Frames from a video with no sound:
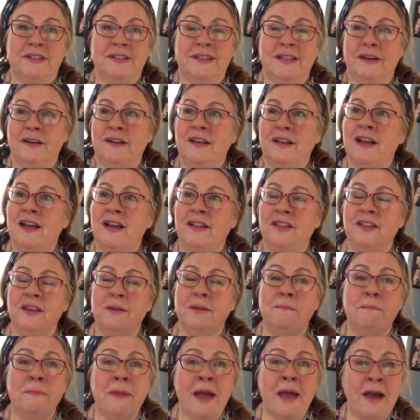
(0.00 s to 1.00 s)
The, the
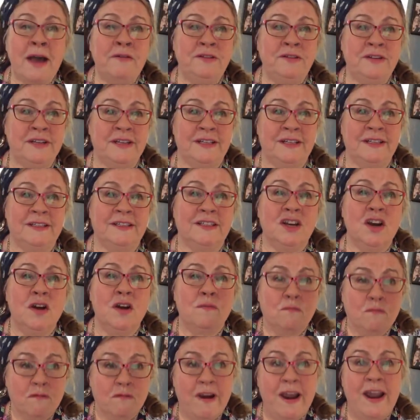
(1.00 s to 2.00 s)
mountains
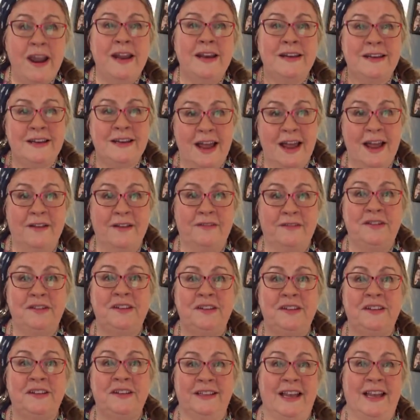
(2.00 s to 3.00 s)
come right down to
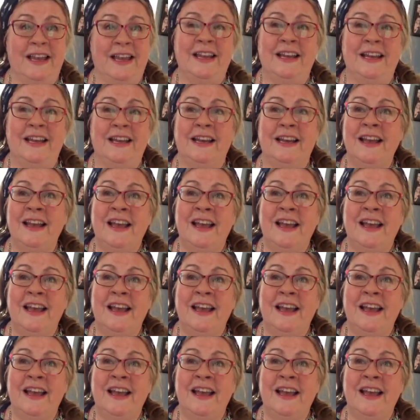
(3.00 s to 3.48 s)
the lake.